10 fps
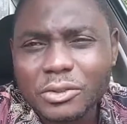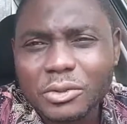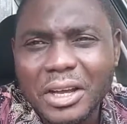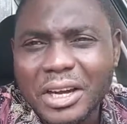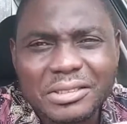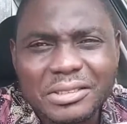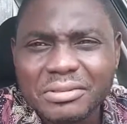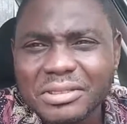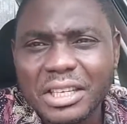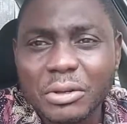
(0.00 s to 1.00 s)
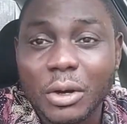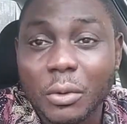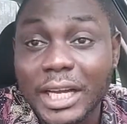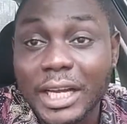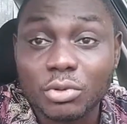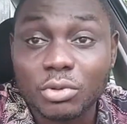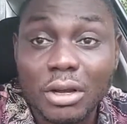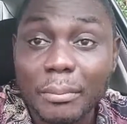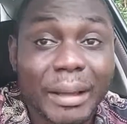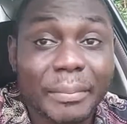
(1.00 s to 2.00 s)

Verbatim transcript: And just go around, take a look at what I do.